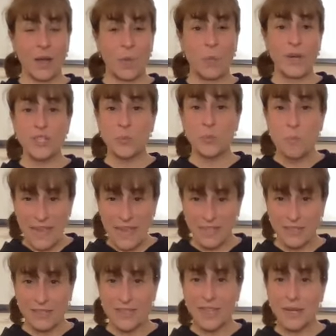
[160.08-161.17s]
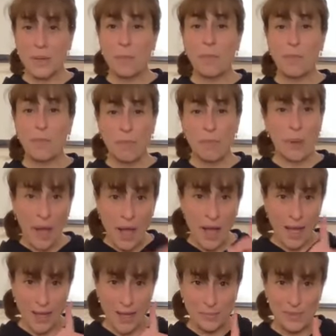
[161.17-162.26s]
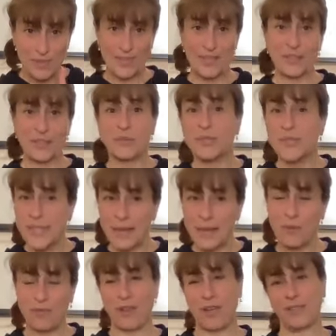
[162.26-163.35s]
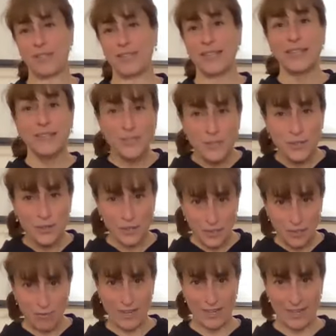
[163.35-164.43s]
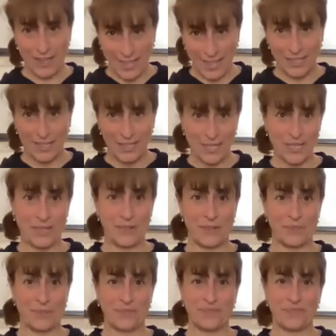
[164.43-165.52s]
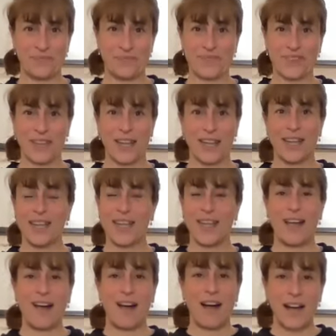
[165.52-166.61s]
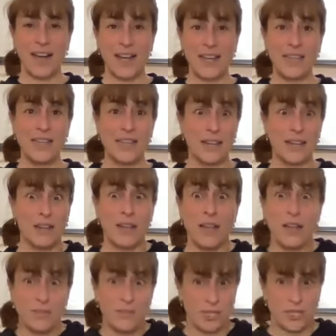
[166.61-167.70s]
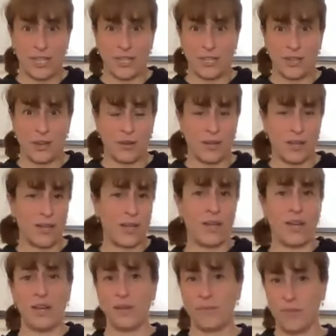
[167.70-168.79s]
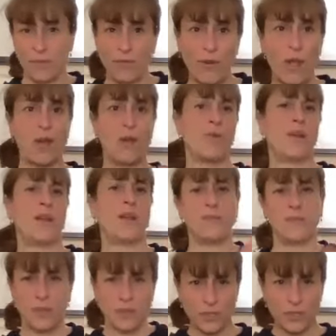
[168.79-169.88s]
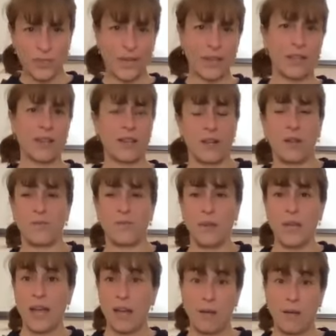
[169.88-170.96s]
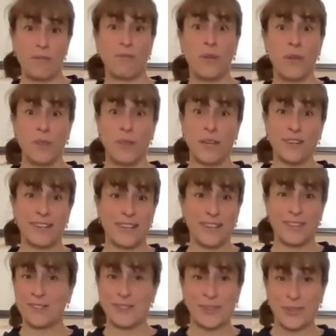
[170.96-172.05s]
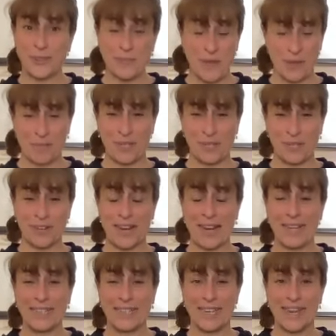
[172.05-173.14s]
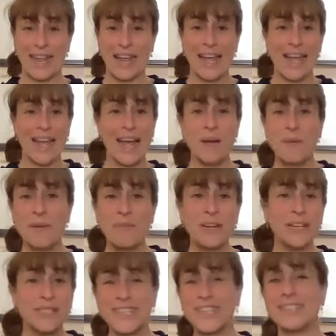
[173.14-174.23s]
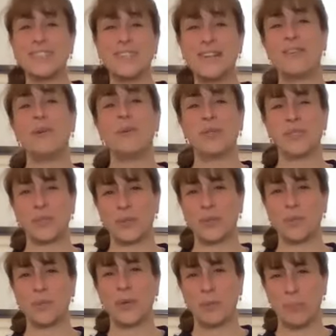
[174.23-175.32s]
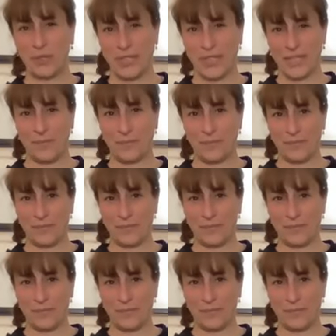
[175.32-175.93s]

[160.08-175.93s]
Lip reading: which means that perhaps for some of us, it's not the right thing to do. I love Ashtanga yoga. I love the flow. I love the strength. I feel that it suits my personality. However, it doesn't always suit my body.